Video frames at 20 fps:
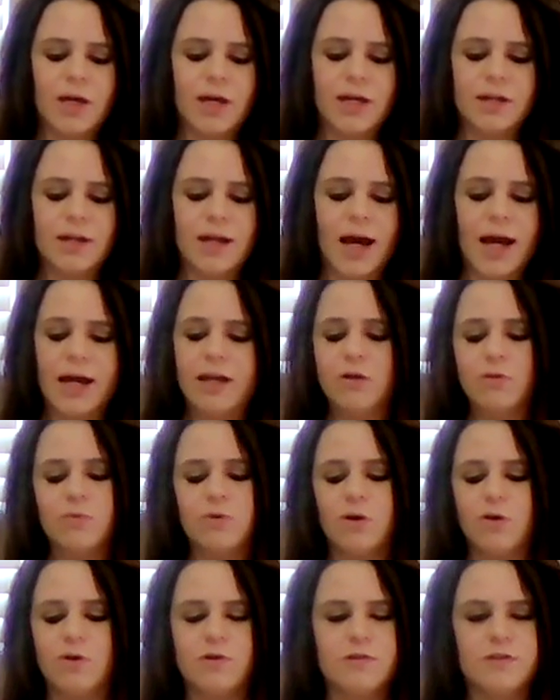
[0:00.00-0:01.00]
And I don't
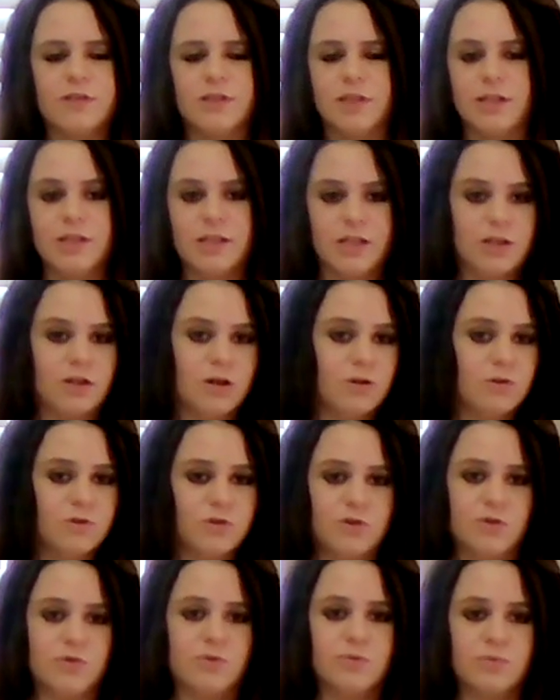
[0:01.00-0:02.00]
know if Selena
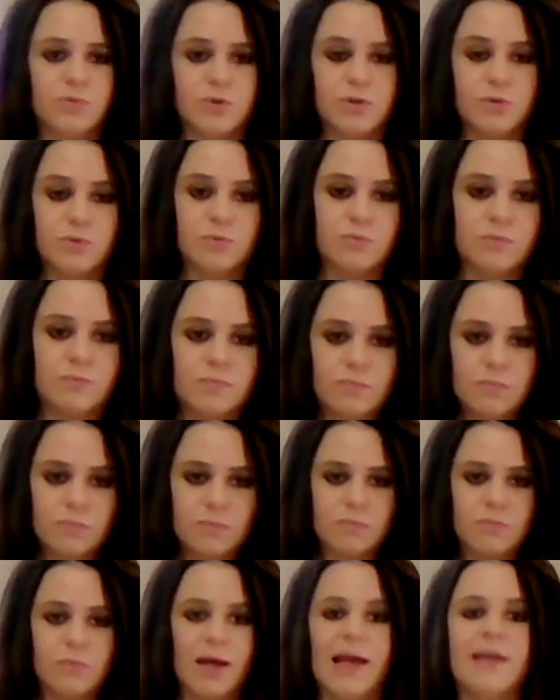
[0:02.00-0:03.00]

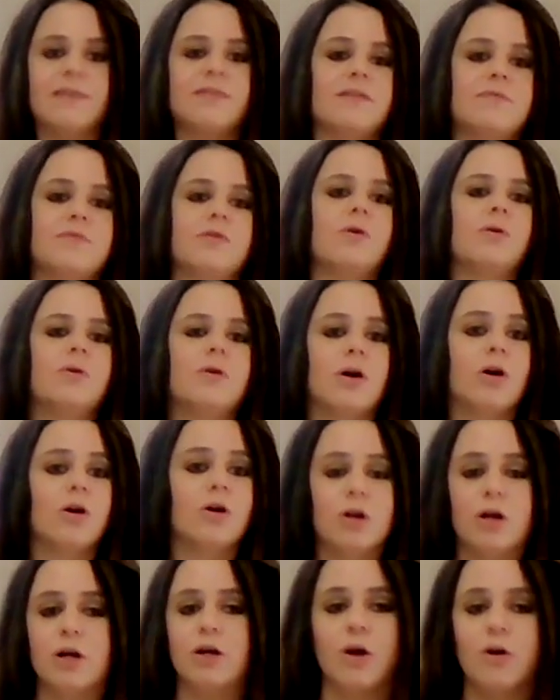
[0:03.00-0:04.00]
has ever
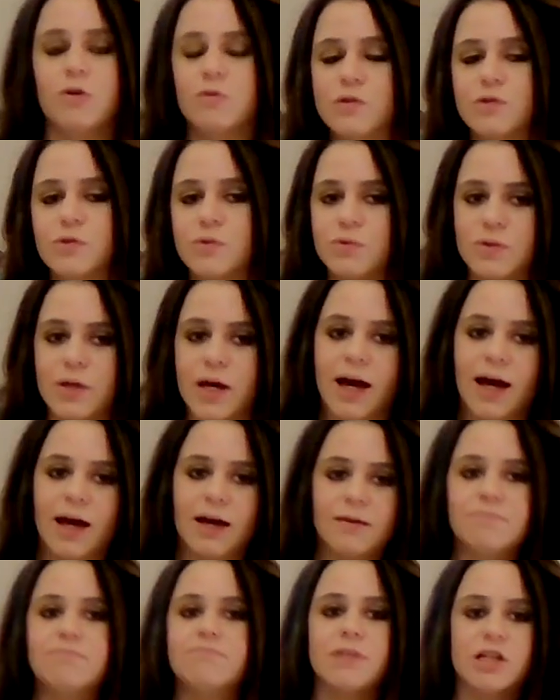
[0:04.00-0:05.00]
or goes through
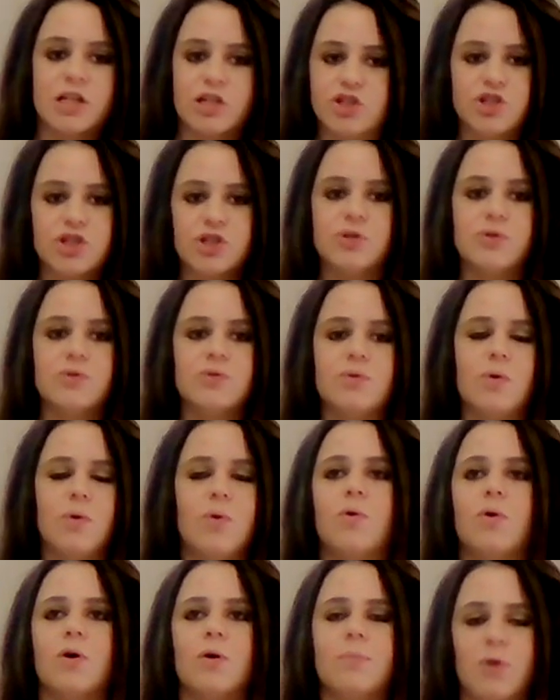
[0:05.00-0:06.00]
that issue
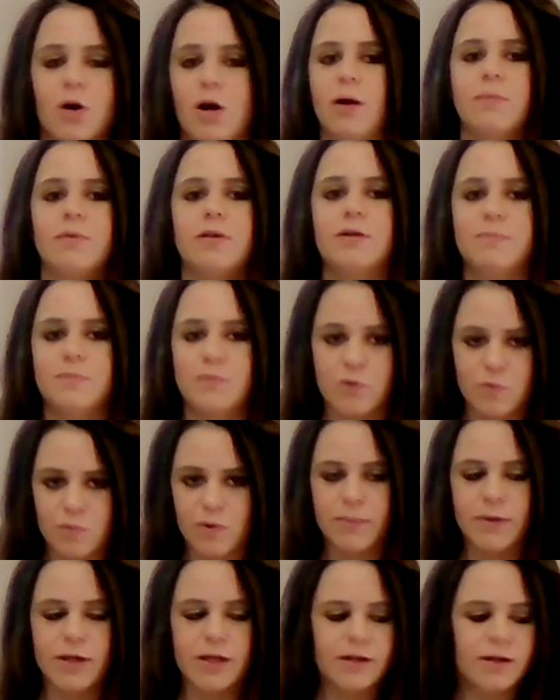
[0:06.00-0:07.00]
or problem with
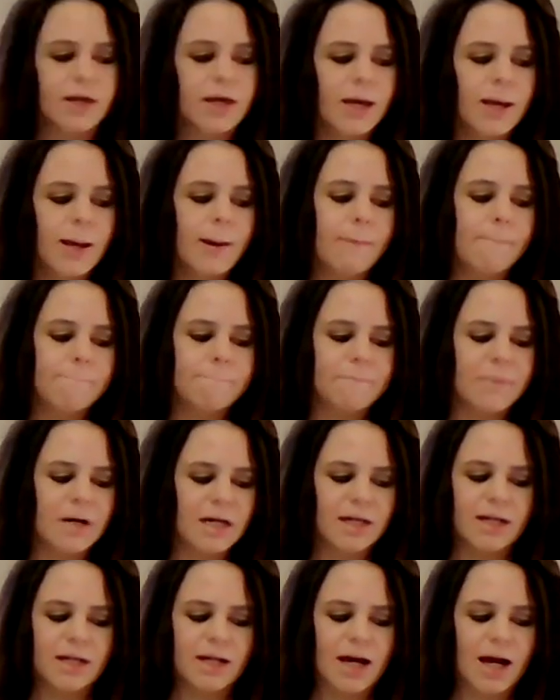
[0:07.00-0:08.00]
women,
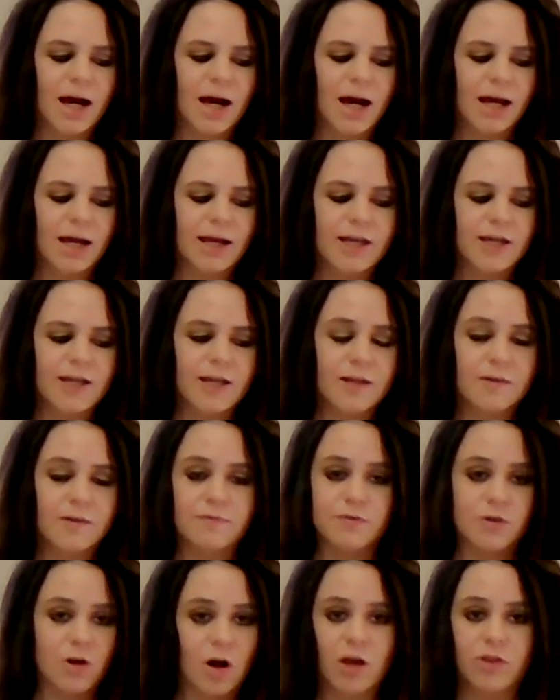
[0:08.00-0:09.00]
but
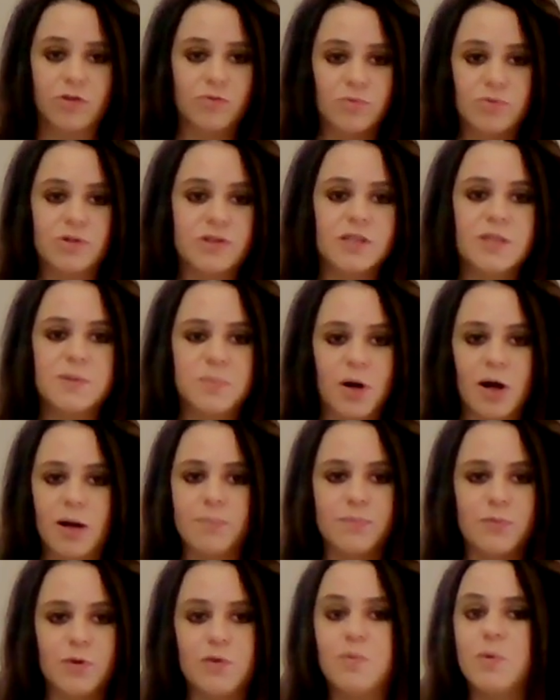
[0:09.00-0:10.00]
I've gone through this
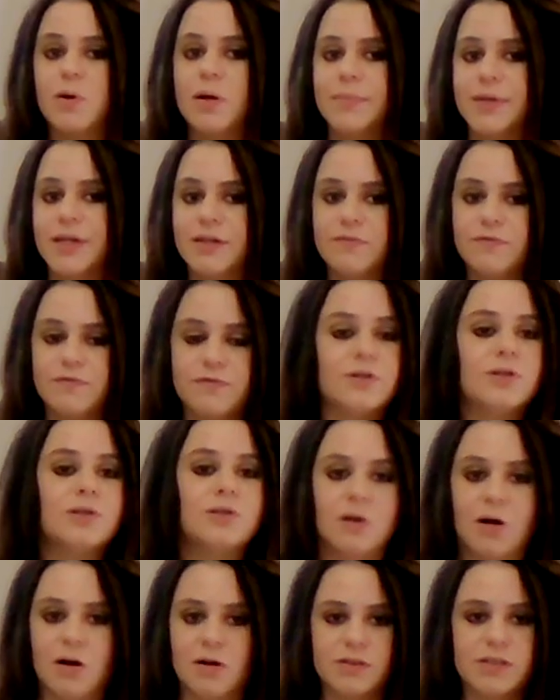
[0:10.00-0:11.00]
problem with women for a
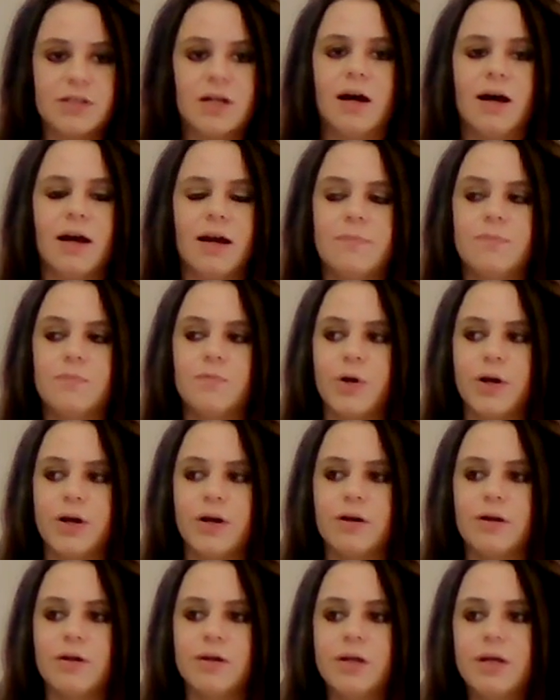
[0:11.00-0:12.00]
long time
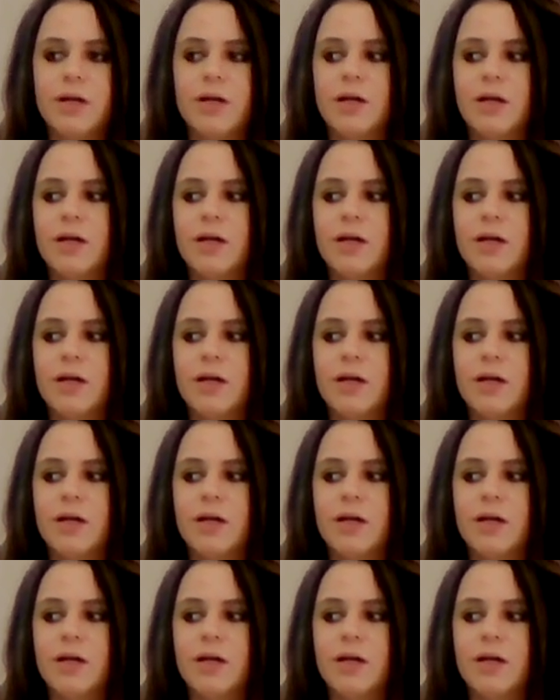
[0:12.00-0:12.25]
where